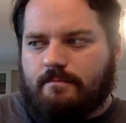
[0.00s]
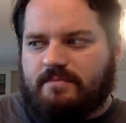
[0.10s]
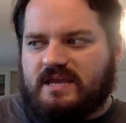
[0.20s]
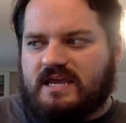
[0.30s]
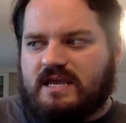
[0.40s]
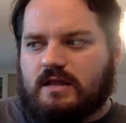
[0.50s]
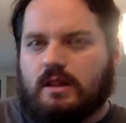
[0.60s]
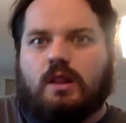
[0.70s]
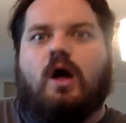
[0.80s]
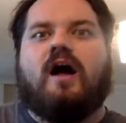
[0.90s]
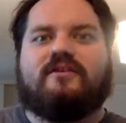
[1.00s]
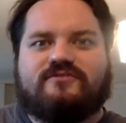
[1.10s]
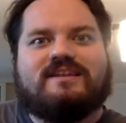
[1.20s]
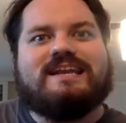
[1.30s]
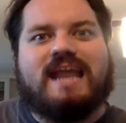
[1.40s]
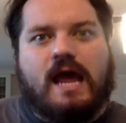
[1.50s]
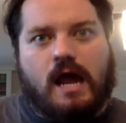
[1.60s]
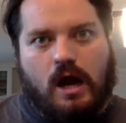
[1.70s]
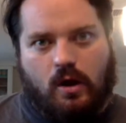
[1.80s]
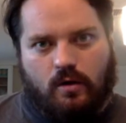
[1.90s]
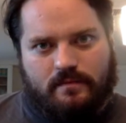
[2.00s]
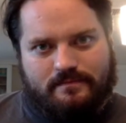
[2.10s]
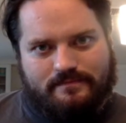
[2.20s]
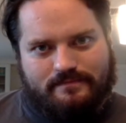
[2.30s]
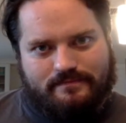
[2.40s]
be lost now